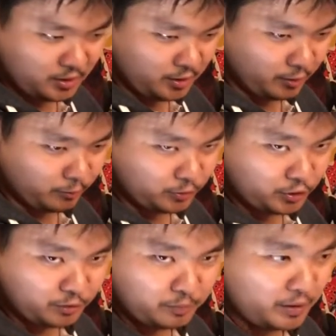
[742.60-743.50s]
they would
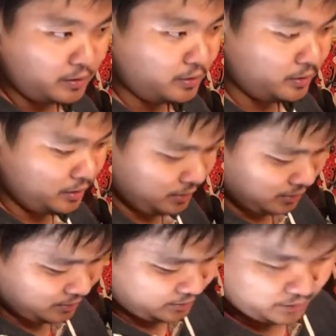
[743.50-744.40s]
just be at
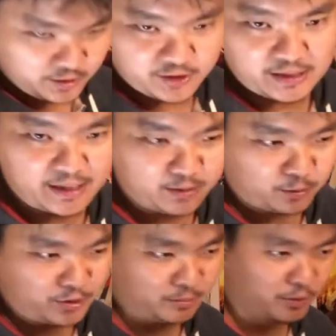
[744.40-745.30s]
his side
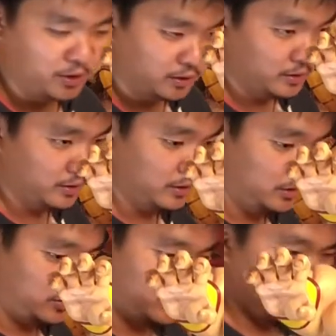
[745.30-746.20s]
or something, and then it's